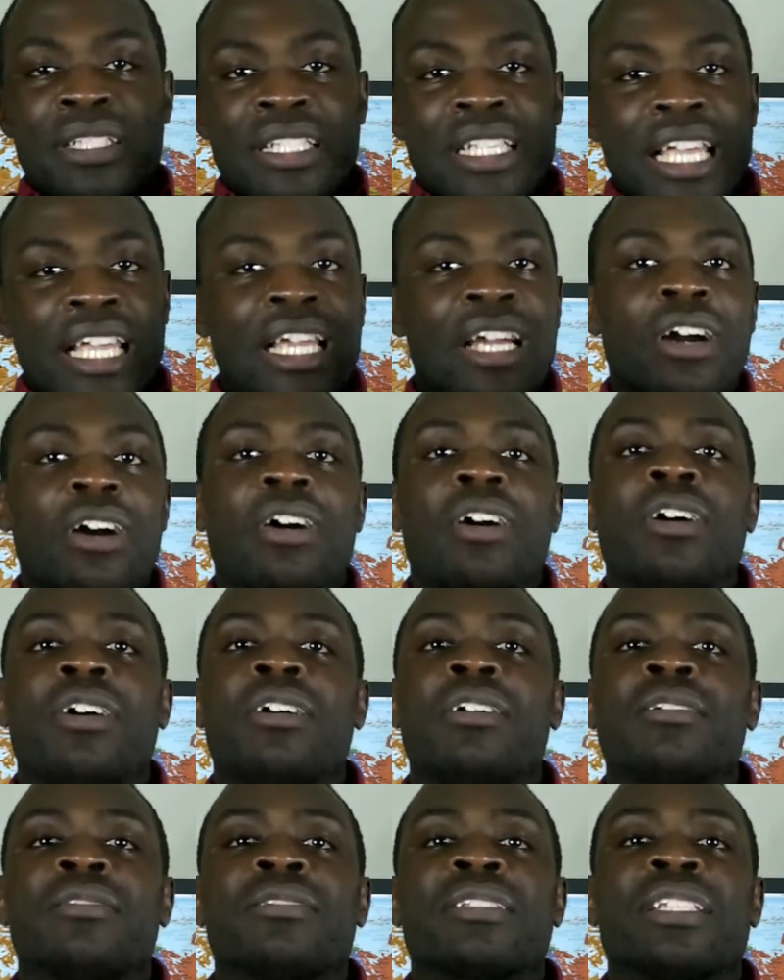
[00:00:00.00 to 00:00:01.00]
get
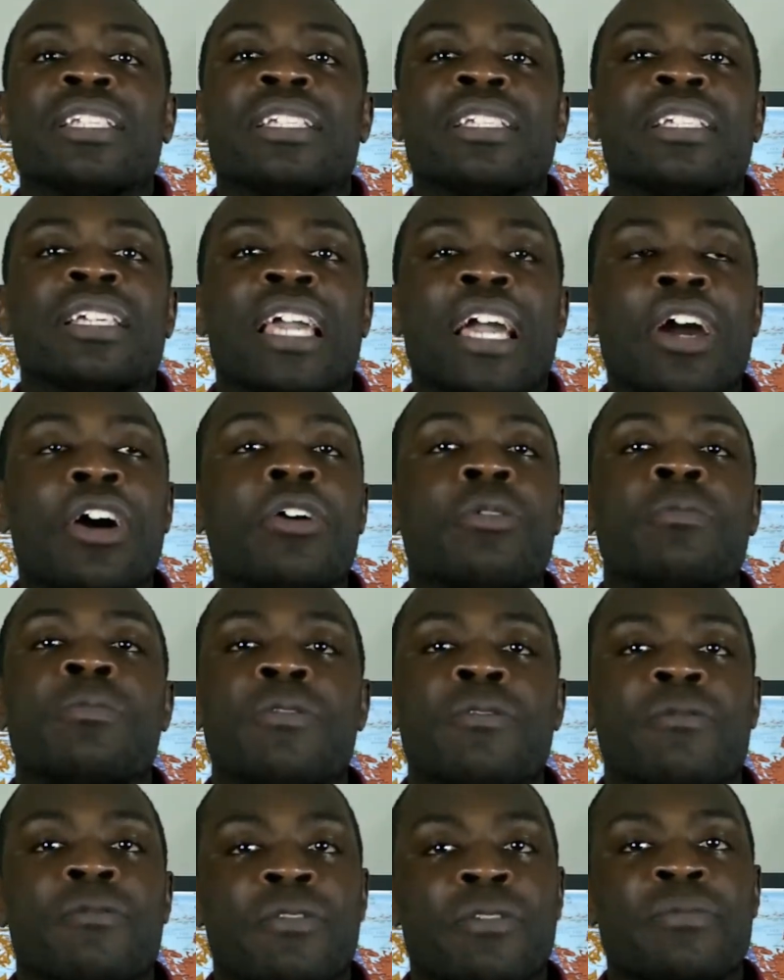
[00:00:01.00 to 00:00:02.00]
all the help
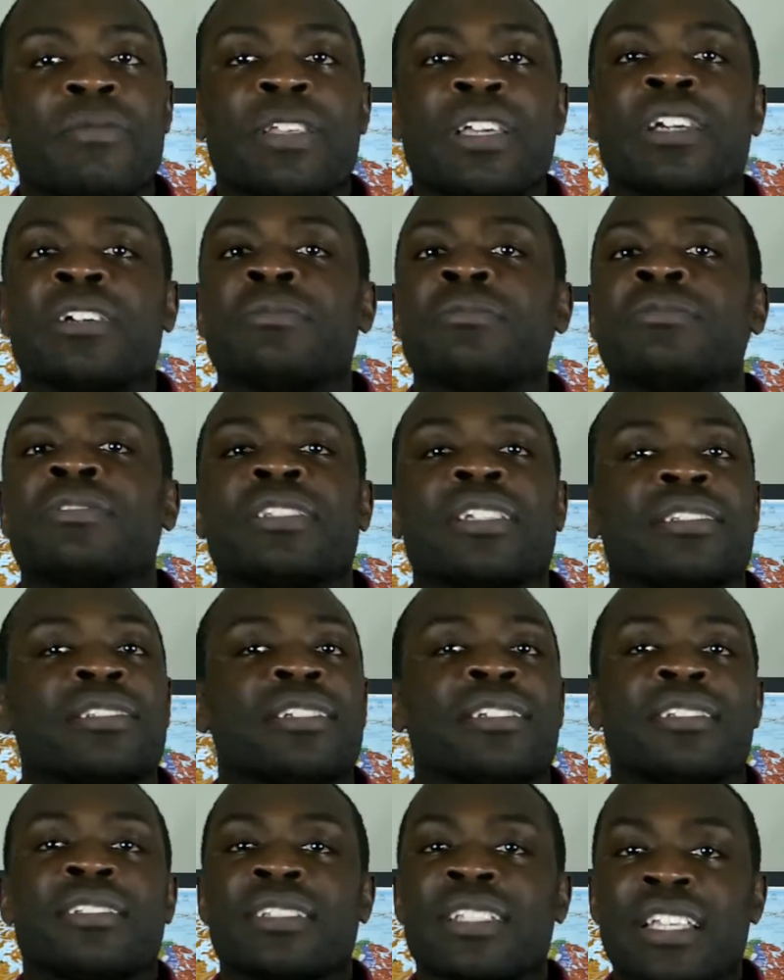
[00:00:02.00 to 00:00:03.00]
from them,
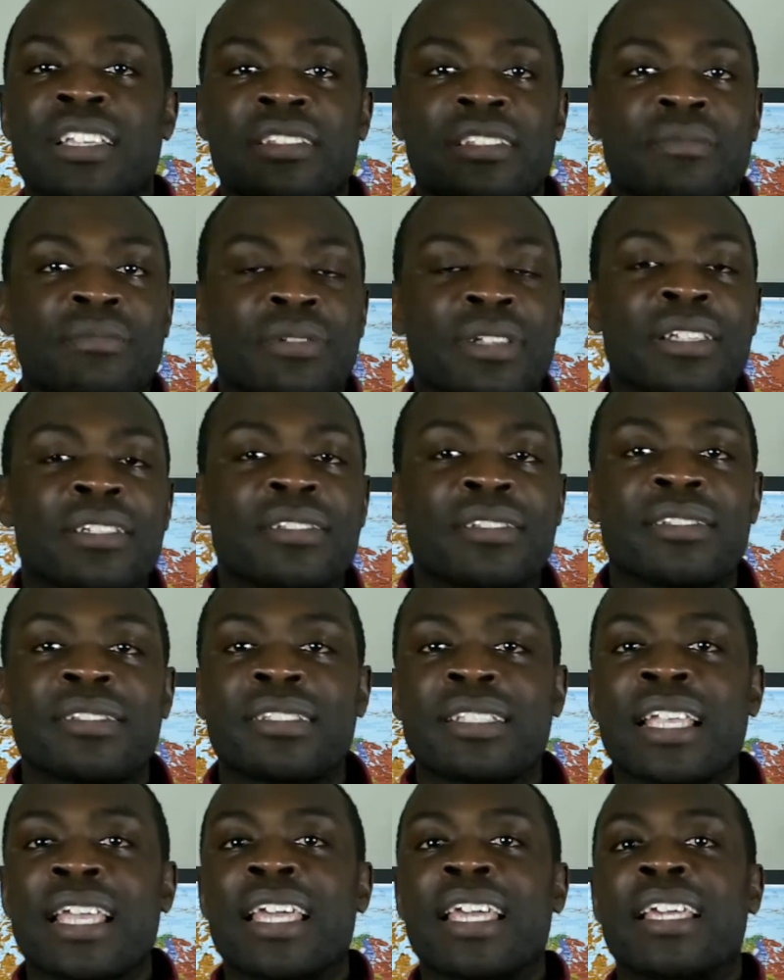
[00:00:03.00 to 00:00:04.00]
such as getting a place to
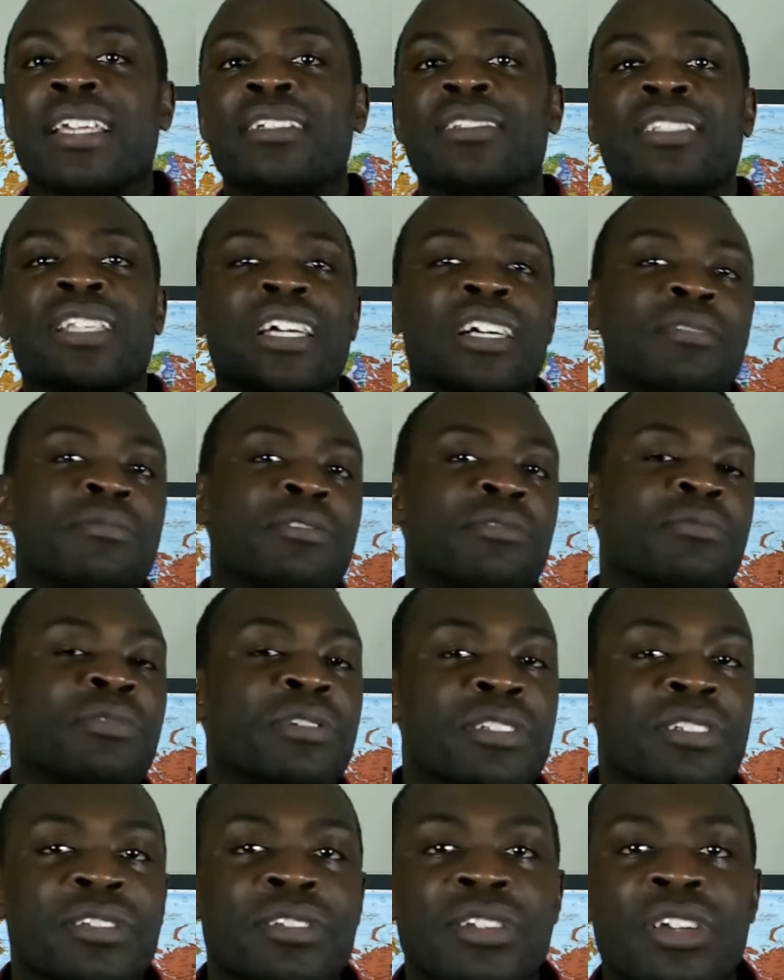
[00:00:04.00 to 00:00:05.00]
stay, telling me
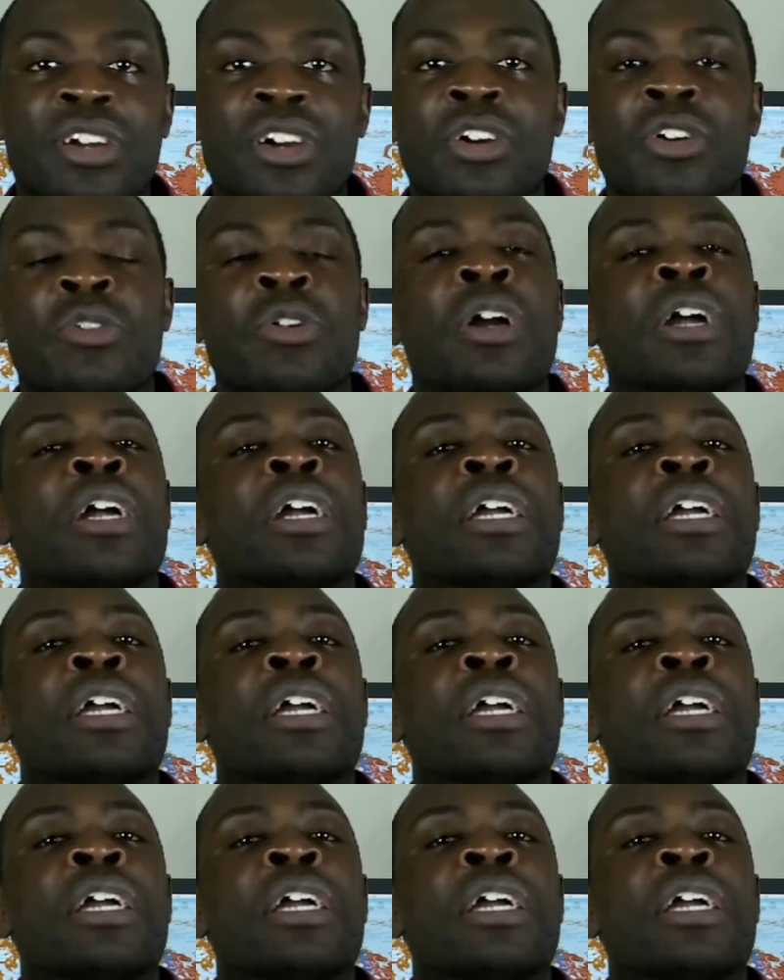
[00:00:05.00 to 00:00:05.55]
where to go,